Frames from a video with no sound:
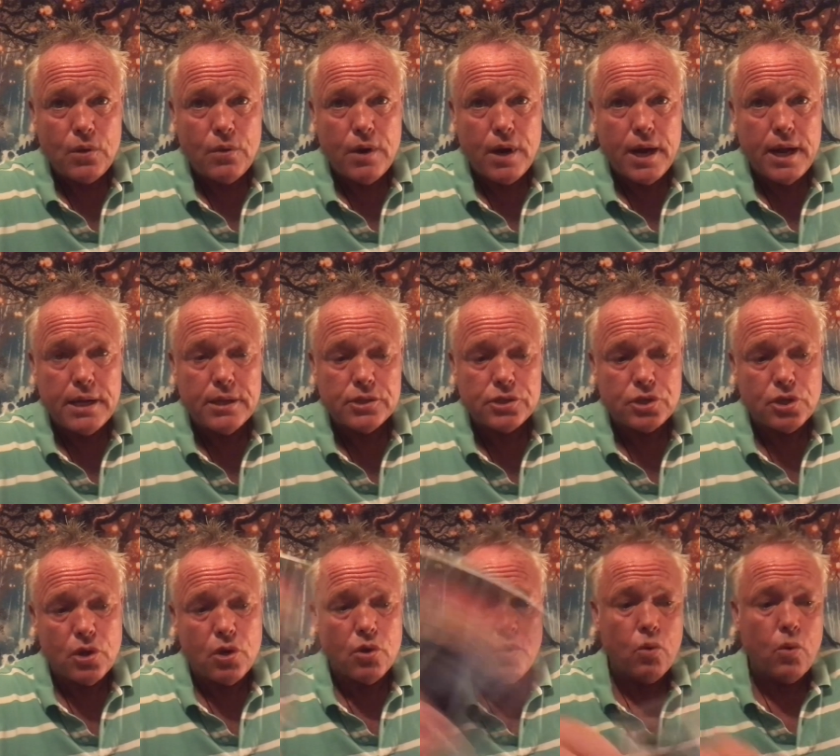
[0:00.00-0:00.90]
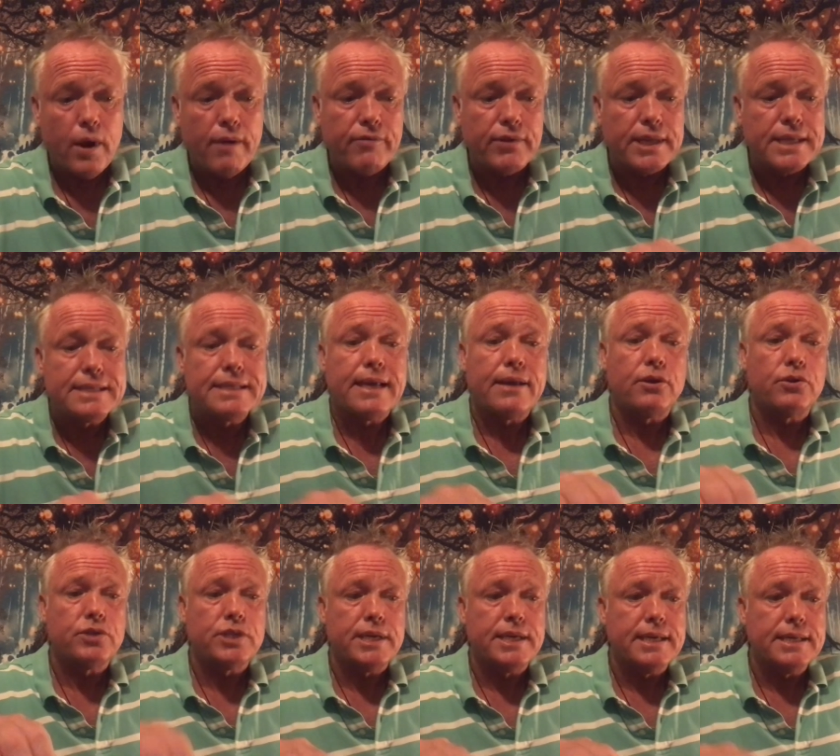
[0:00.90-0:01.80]
All right. So whoever this
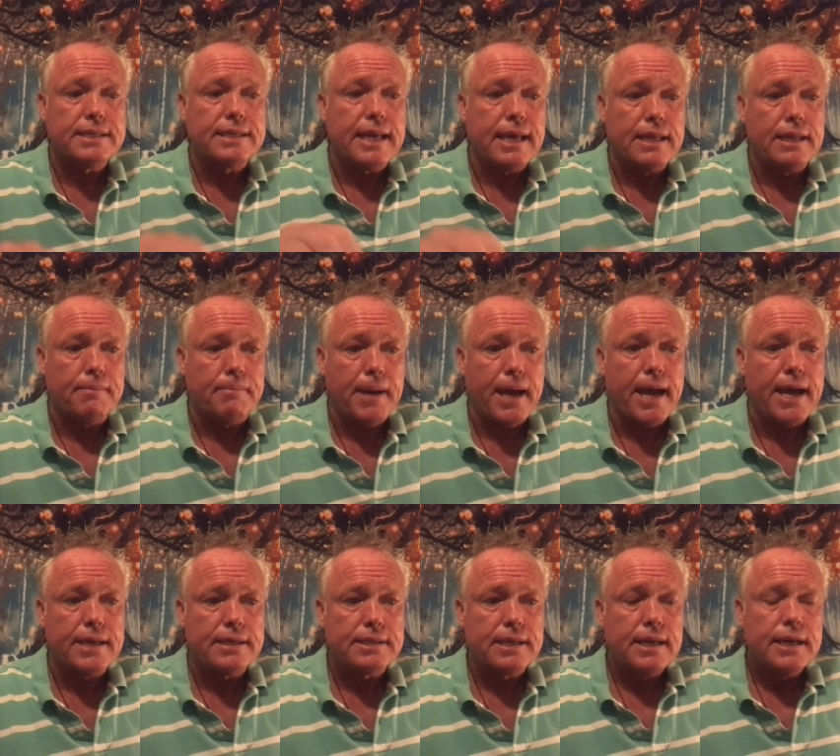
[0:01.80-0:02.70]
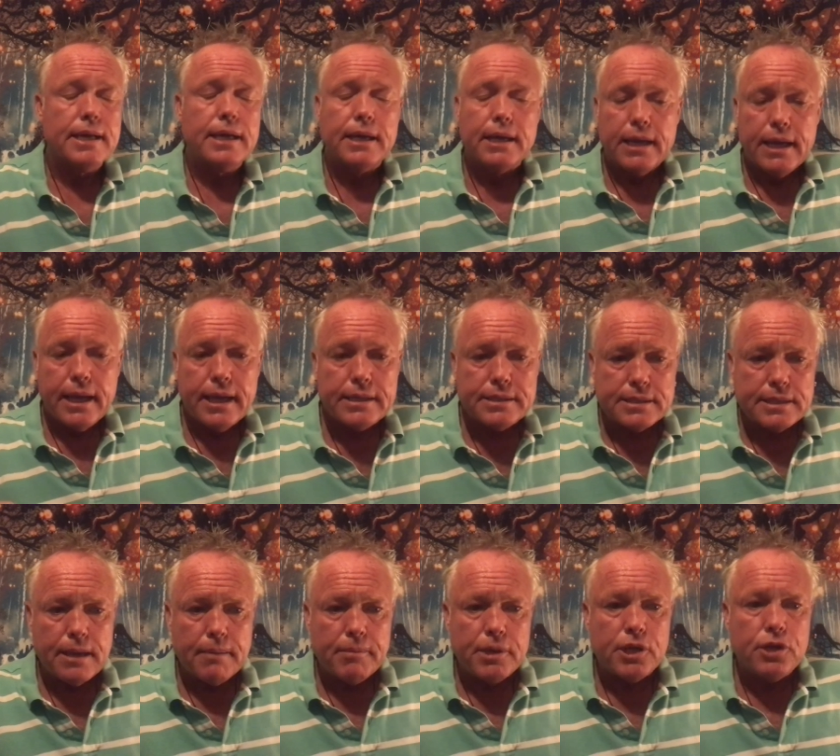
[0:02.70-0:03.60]
energy is in the past, it's
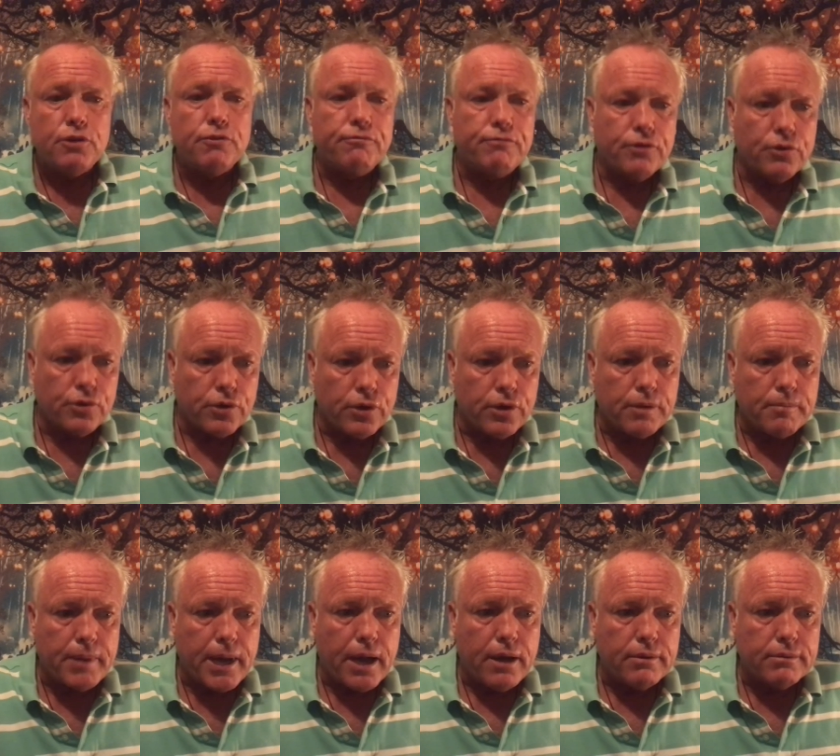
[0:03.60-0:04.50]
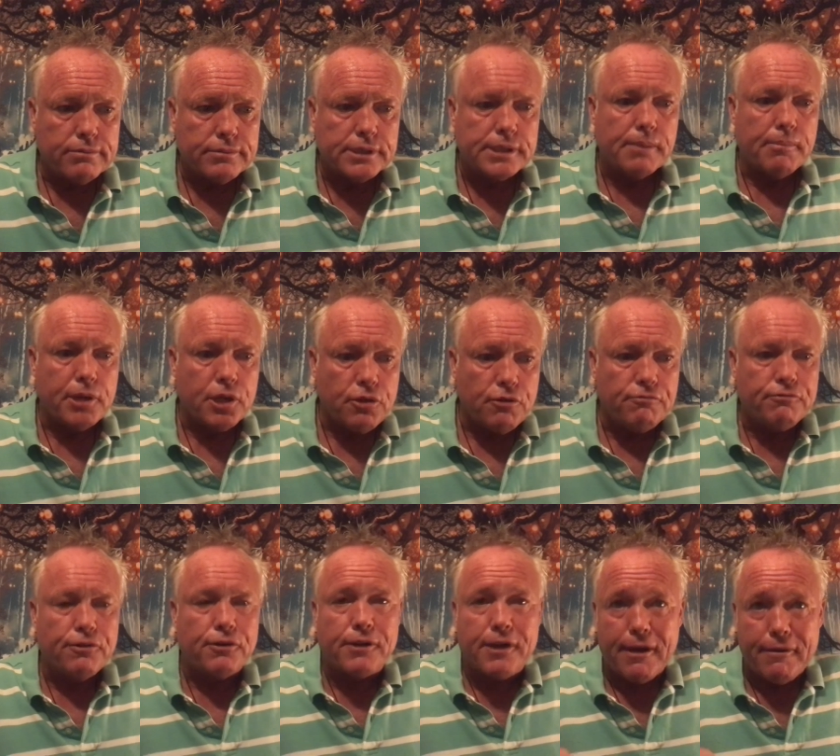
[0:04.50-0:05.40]
somebody you feel good about, somebody you
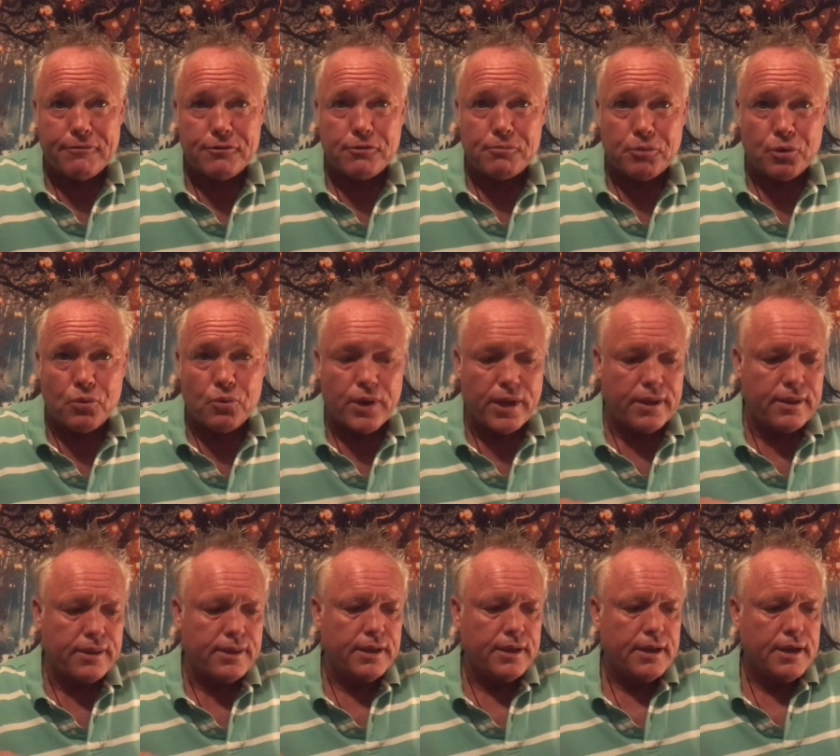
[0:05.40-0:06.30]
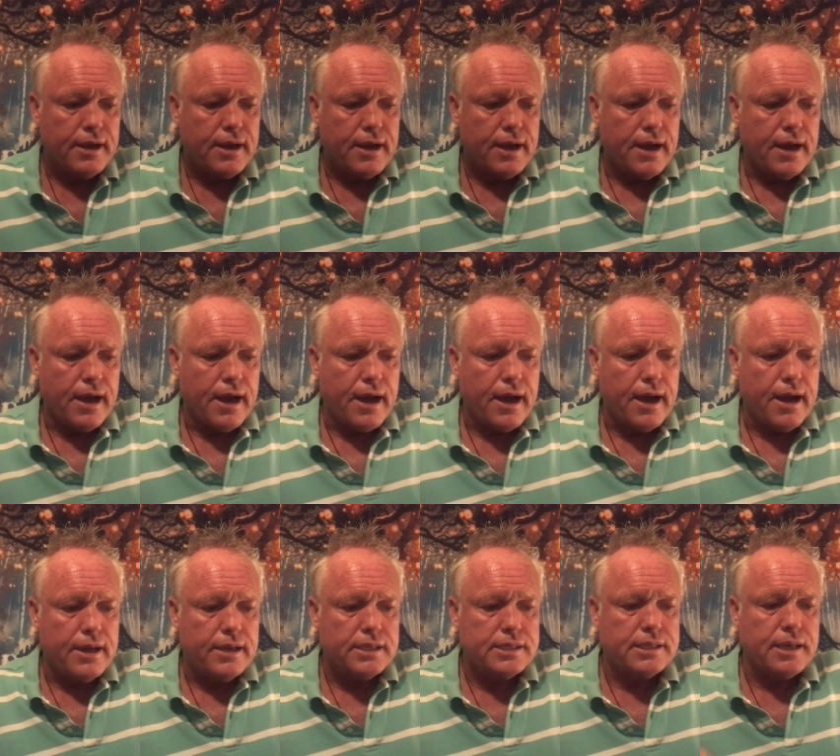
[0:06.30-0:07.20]
feel comfortable with,
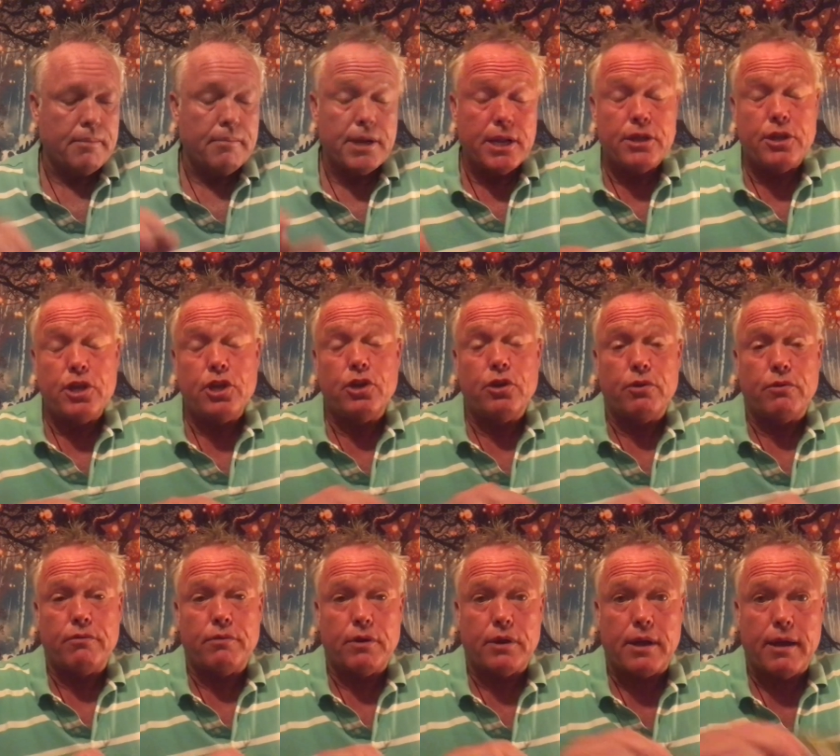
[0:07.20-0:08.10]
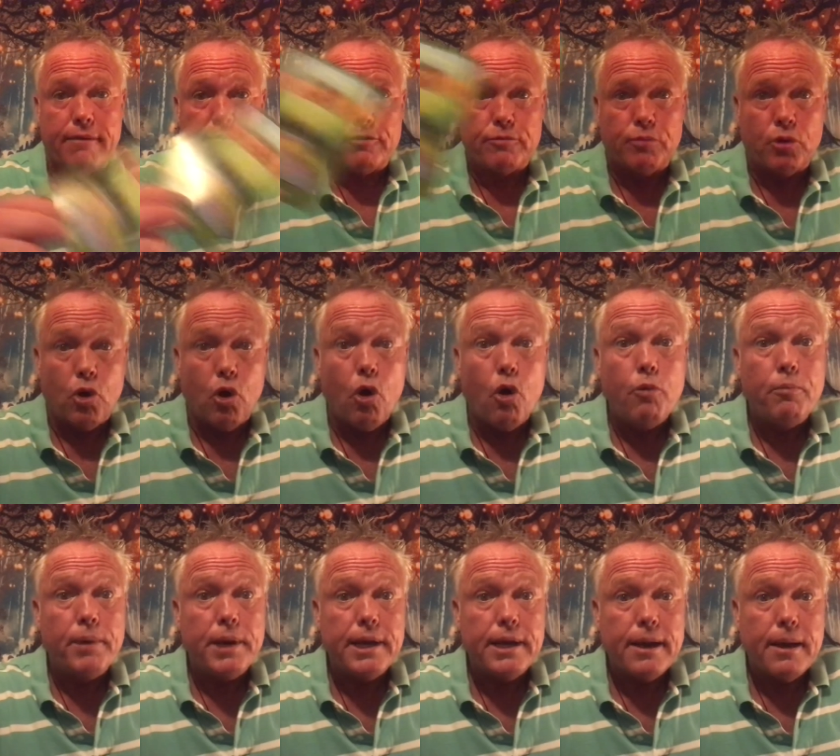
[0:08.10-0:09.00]
uh, somebody that you're comfortable
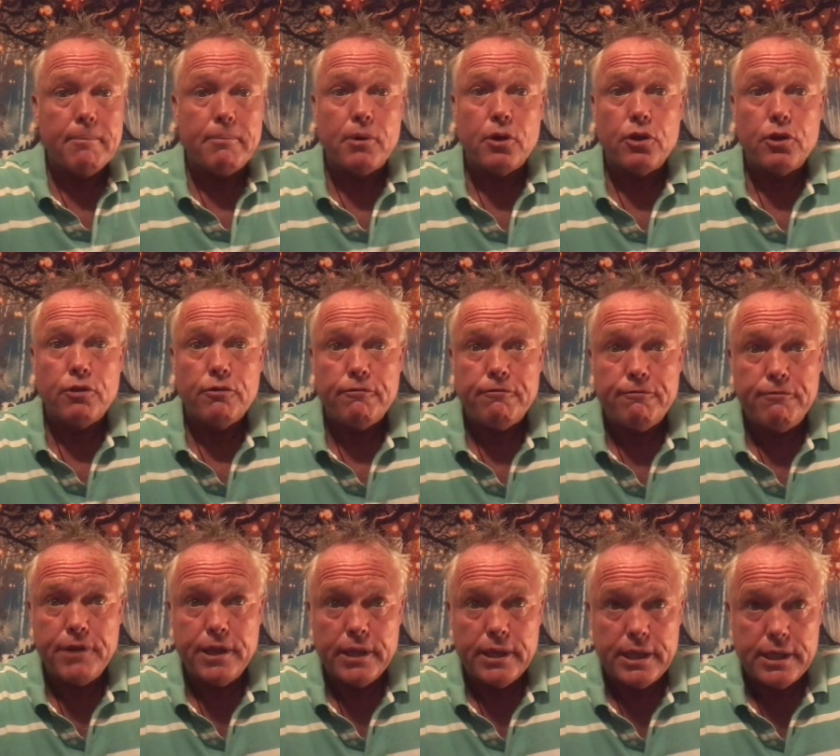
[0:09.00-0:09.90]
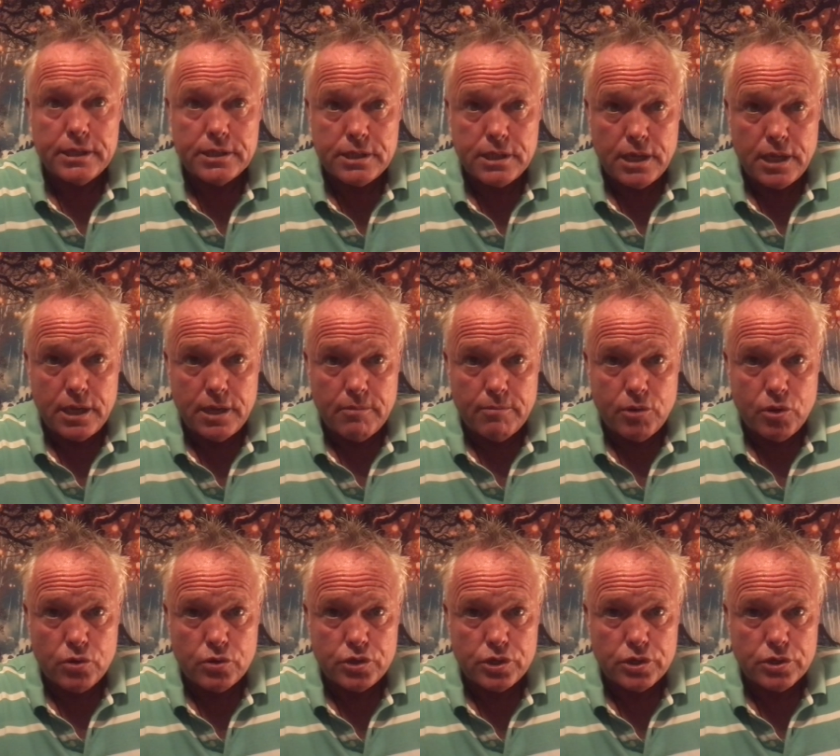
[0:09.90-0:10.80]
opening up feelings and
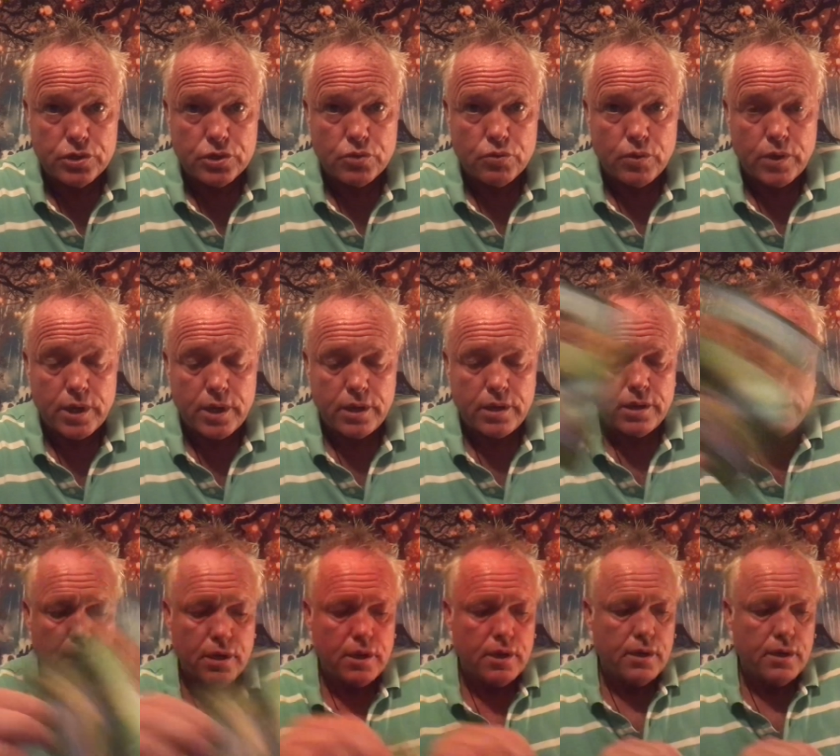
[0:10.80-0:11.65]
emotions with